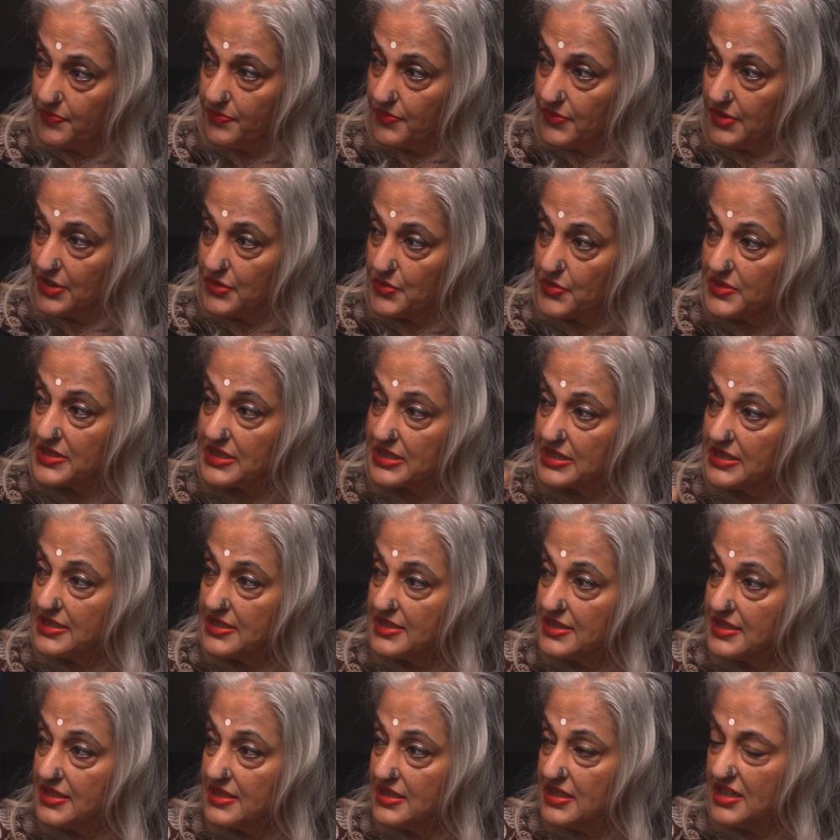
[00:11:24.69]
It was
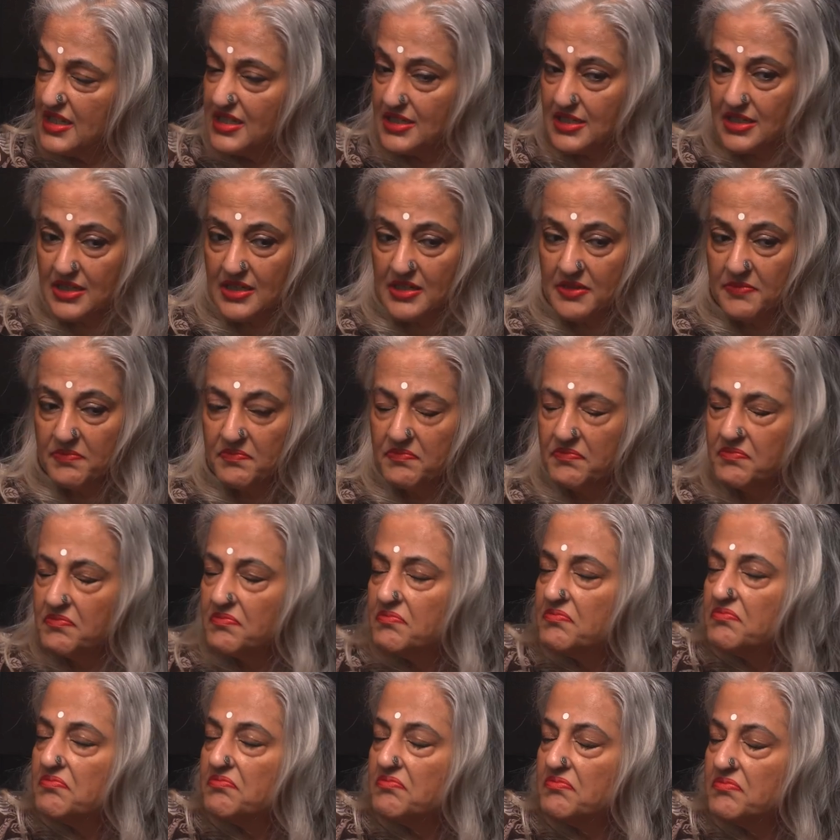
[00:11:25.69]
considered
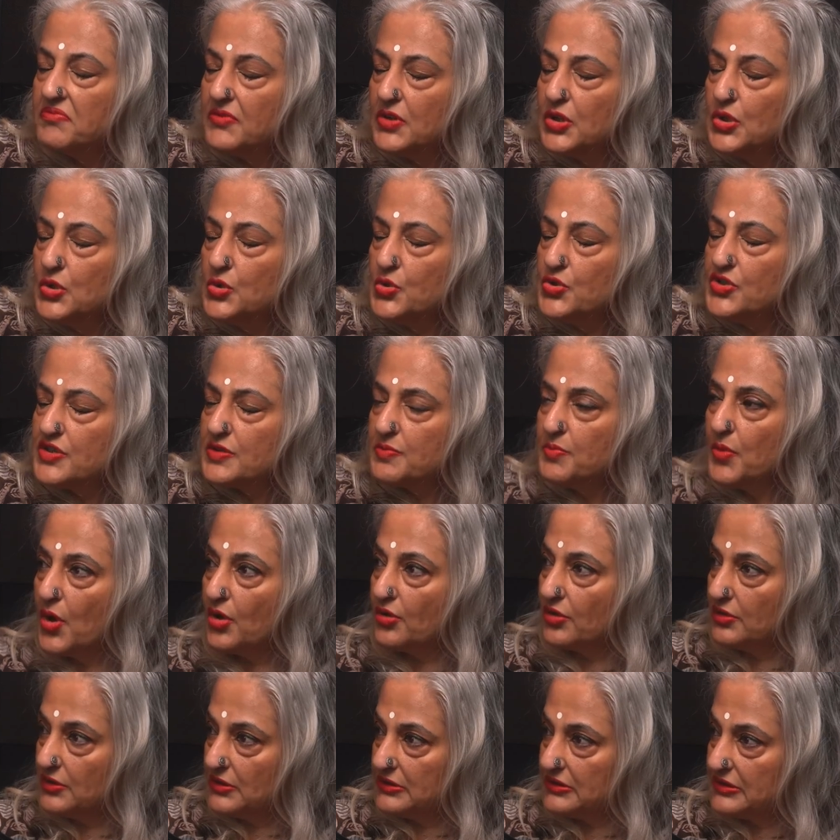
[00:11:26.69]
loose
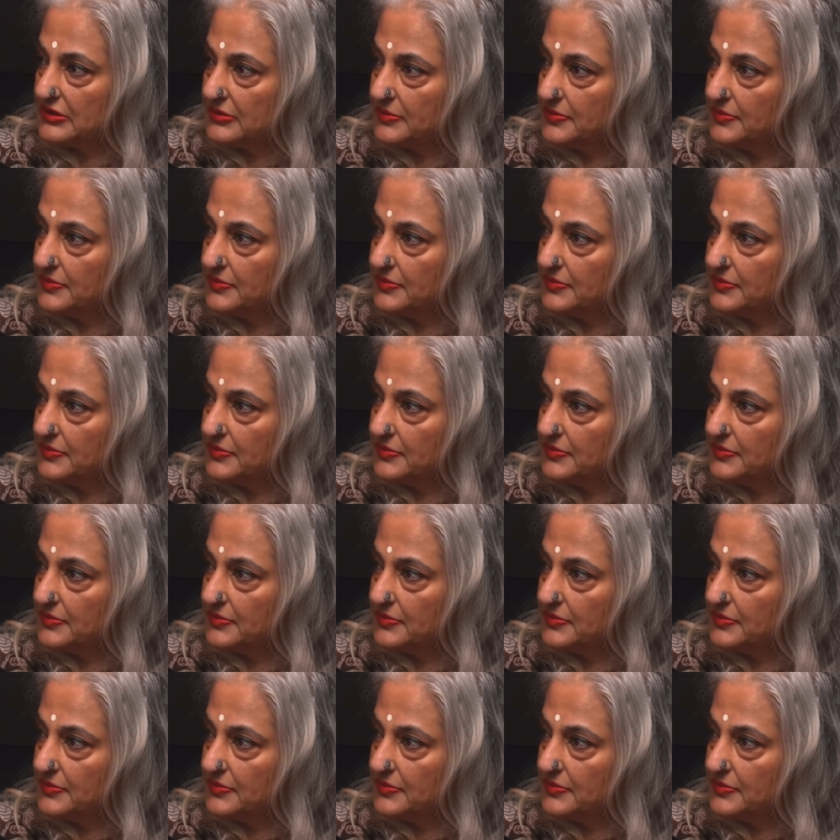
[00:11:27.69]
morals.